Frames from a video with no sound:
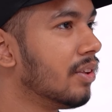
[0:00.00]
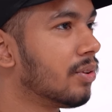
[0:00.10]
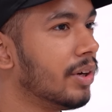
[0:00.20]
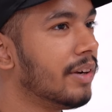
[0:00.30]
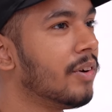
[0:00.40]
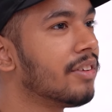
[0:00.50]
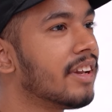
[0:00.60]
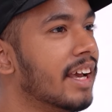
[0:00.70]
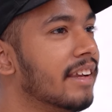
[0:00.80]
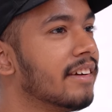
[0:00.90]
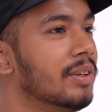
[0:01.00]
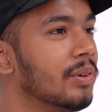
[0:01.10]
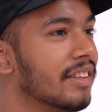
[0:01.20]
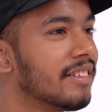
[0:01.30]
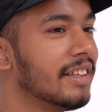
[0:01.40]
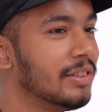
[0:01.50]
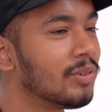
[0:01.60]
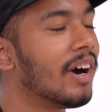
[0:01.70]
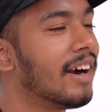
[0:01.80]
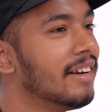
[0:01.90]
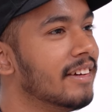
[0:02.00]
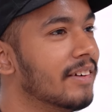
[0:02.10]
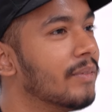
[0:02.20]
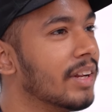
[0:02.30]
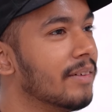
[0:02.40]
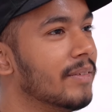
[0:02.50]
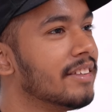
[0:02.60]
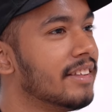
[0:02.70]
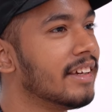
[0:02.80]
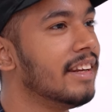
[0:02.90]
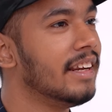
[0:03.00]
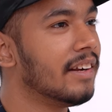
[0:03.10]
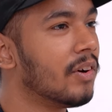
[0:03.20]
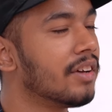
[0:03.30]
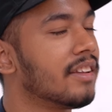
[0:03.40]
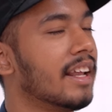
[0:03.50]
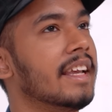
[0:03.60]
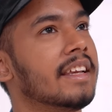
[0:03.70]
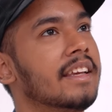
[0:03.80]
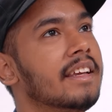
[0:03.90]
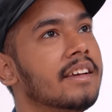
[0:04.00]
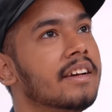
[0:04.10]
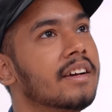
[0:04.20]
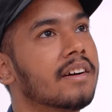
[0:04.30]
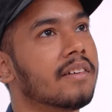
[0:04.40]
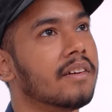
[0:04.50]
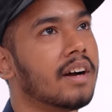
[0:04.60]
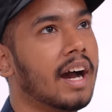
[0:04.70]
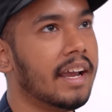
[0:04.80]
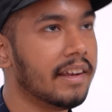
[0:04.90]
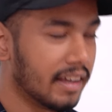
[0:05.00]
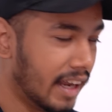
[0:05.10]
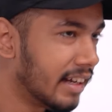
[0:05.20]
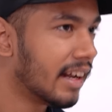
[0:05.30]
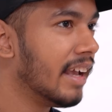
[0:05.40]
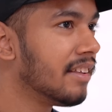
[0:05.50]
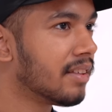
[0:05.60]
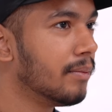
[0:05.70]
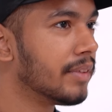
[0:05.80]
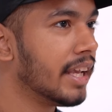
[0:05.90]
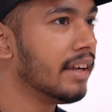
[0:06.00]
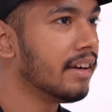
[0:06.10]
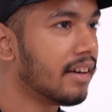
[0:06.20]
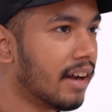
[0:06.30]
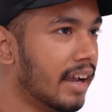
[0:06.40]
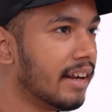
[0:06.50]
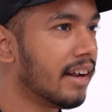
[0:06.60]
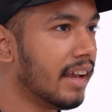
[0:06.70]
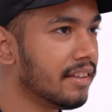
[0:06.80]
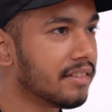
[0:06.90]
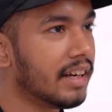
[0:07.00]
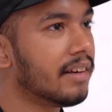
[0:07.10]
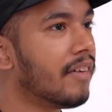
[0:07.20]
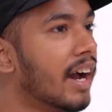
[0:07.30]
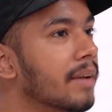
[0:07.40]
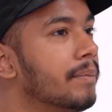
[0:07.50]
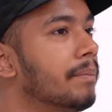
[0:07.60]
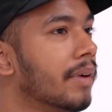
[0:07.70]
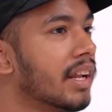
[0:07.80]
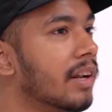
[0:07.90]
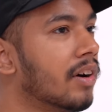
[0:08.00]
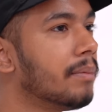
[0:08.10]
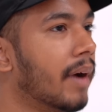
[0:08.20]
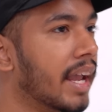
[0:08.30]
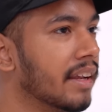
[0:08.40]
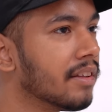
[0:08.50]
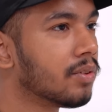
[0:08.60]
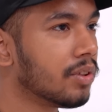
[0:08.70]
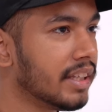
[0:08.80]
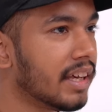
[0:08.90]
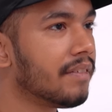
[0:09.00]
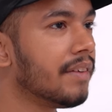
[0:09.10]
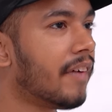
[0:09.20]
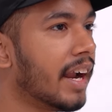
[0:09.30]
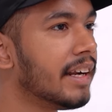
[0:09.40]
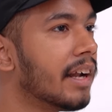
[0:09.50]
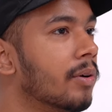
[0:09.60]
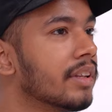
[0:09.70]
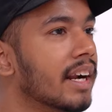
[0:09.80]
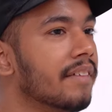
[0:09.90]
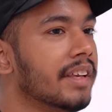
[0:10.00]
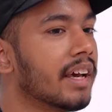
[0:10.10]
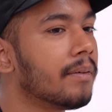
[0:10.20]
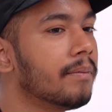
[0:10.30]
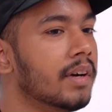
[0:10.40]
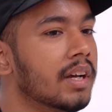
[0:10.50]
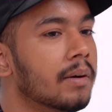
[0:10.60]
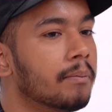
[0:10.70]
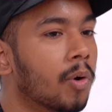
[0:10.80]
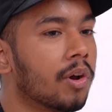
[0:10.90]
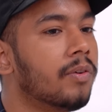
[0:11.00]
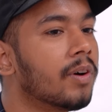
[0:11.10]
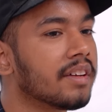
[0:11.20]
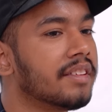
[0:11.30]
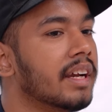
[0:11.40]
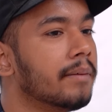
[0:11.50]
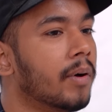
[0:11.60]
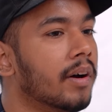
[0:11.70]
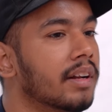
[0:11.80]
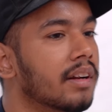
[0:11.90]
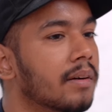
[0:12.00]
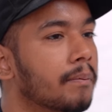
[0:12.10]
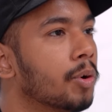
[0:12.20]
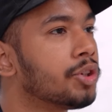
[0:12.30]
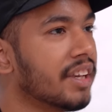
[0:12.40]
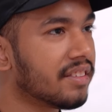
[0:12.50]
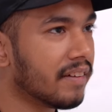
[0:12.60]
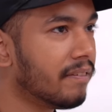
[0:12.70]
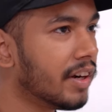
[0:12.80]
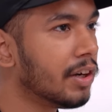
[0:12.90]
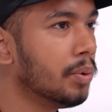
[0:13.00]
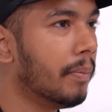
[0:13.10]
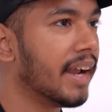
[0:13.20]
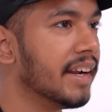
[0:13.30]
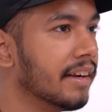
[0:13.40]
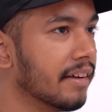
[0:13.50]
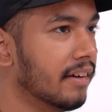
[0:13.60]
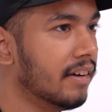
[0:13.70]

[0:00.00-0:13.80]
So it was like a, you can say, jugaad. Matlab, basically it was like ki, I analyze something, I analyze that why people are not buying. So there we find out that we are more focusing upon pushing someone to buy it.